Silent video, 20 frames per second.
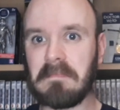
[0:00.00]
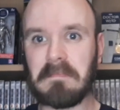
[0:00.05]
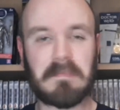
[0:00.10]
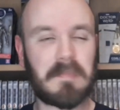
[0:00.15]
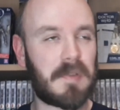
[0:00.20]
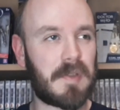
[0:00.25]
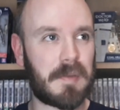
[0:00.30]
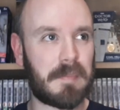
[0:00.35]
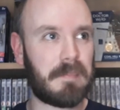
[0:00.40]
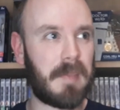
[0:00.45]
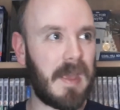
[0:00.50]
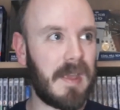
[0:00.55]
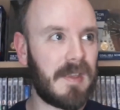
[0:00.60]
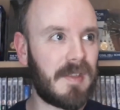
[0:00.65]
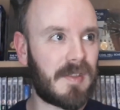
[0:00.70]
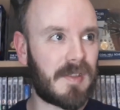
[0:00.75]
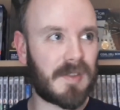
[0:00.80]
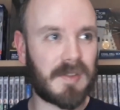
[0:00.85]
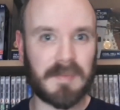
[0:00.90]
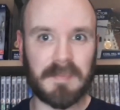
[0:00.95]

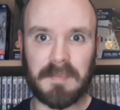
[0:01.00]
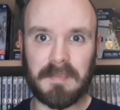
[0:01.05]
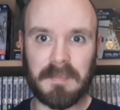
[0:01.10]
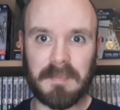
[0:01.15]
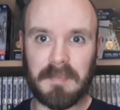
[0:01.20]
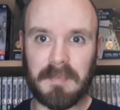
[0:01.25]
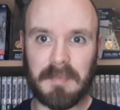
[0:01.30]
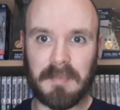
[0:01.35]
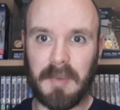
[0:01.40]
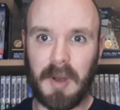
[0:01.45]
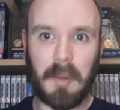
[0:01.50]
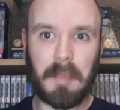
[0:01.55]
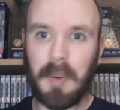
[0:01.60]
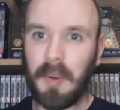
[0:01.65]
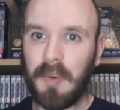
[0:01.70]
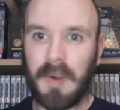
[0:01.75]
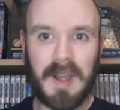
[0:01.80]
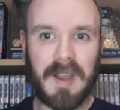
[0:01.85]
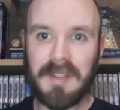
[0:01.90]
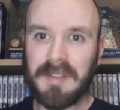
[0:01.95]
space
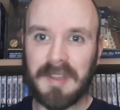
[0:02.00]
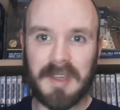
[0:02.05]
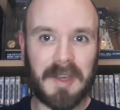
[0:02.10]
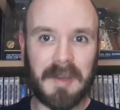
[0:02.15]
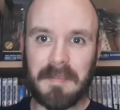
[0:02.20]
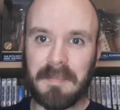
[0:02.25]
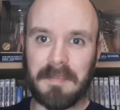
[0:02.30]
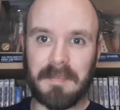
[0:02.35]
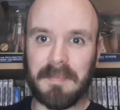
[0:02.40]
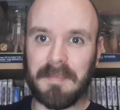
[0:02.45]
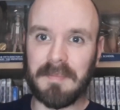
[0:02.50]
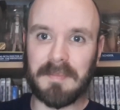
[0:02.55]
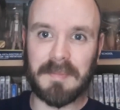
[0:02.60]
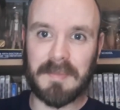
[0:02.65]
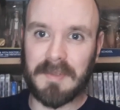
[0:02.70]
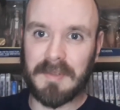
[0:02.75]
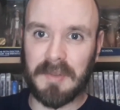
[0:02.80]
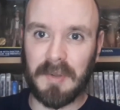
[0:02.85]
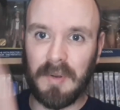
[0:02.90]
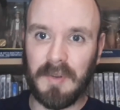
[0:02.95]
operator,
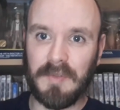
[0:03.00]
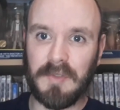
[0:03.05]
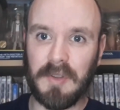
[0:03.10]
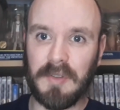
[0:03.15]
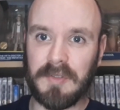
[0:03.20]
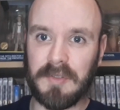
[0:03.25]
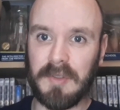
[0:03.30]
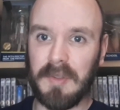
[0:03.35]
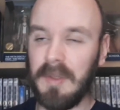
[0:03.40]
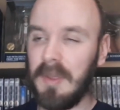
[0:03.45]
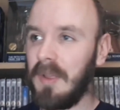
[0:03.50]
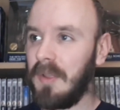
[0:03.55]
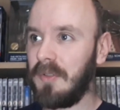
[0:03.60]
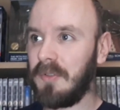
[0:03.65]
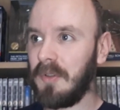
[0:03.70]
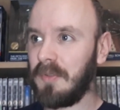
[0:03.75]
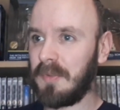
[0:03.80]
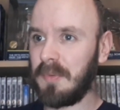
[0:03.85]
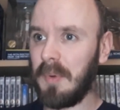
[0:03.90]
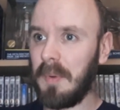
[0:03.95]
sort of just
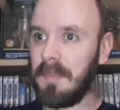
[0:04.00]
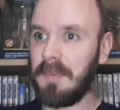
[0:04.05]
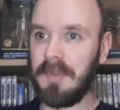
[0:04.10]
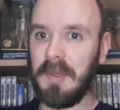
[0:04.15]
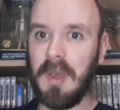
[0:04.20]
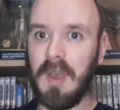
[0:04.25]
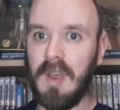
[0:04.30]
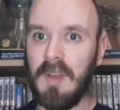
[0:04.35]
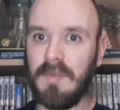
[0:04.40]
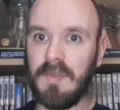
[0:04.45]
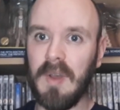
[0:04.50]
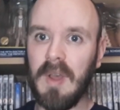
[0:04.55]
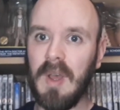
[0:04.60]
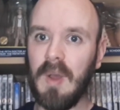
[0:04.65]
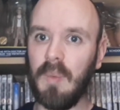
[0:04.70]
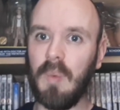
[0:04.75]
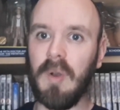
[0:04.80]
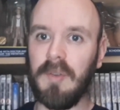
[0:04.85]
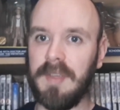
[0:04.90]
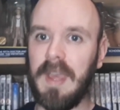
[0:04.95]
to observe
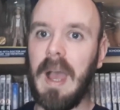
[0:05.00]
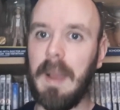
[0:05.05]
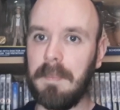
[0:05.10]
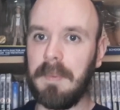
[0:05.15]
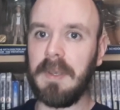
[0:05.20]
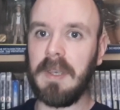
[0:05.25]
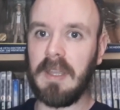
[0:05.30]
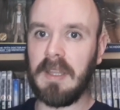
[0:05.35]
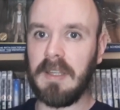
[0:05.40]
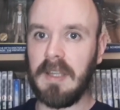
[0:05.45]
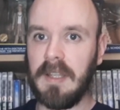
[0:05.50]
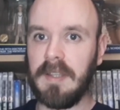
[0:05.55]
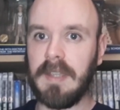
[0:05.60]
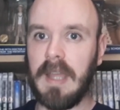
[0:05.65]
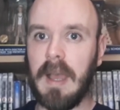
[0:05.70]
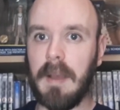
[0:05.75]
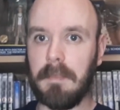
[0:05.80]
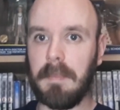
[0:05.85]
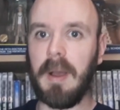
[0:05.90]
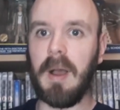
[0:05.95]
what's happening in
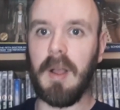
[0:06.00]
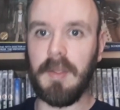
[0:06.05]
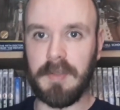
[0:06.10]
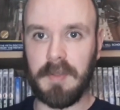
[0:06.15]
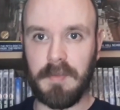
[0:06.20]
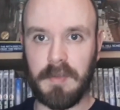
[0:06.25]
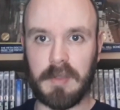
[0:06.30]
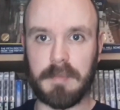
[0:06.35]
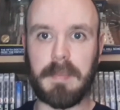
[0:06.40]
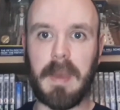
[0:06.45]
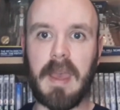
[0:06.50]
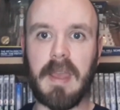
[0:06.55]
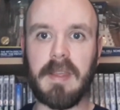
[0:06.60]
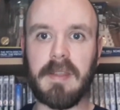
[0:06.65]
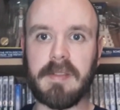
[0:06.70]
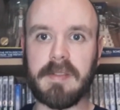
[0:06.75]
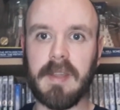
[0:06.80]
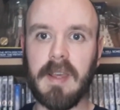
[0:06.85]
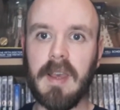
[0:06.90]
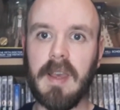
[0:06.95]
that part of
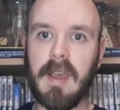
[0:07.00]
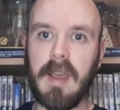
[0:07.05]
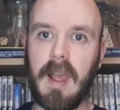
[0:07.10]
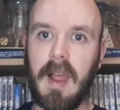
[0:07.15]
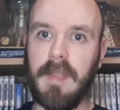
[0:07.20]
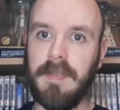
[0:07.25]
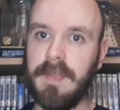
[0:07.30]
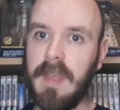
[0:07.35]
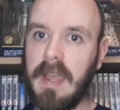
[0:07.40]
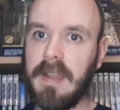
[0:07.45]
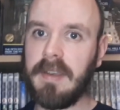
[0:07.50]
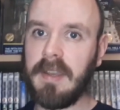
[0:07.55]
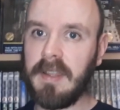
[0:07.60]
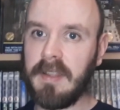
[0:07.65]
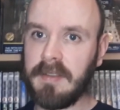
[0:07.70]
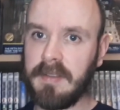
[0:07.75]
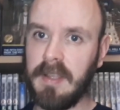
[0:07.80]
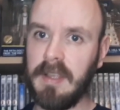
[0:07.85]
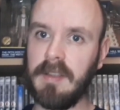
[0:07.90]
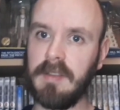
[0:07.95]
space, and then he
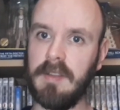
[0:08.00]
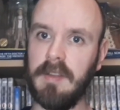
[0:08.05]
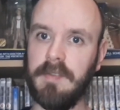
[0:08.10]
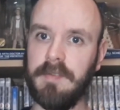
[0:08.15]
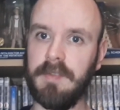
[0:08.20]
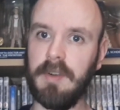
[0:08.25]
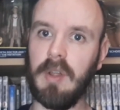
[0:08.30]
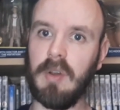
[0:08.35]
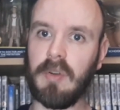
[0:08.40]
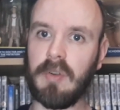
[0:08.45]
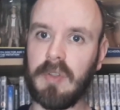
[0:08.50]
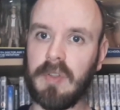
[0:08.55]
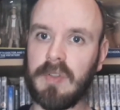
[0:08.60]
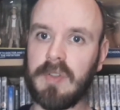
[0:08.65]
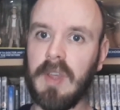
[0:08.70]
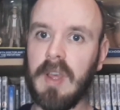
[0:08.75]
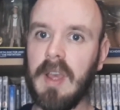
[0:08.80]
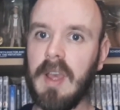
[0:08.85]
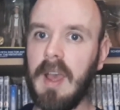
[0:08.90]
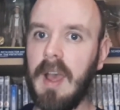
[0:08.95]
sees the
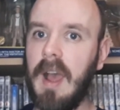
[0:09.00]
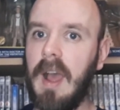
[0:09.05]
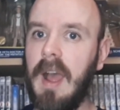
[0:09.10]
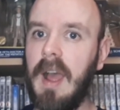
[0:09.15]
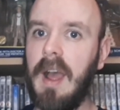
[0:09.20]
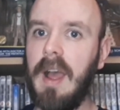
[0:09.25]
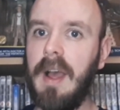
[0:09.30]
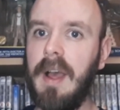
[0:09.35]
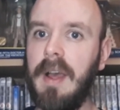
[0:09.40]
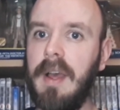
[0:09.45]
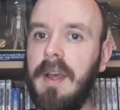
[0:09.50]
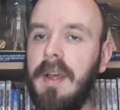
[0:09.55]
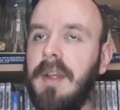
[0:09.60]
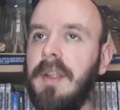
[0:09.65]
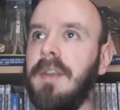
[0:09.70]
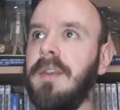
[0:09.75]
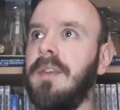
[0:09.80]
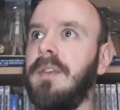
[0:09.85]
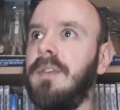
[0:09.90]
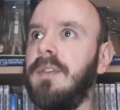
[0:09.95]
Flux
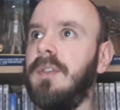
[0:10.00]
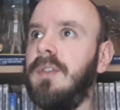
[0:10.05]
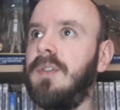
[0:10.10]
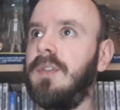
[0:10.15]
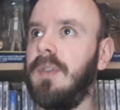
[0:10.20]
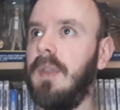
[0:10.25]
and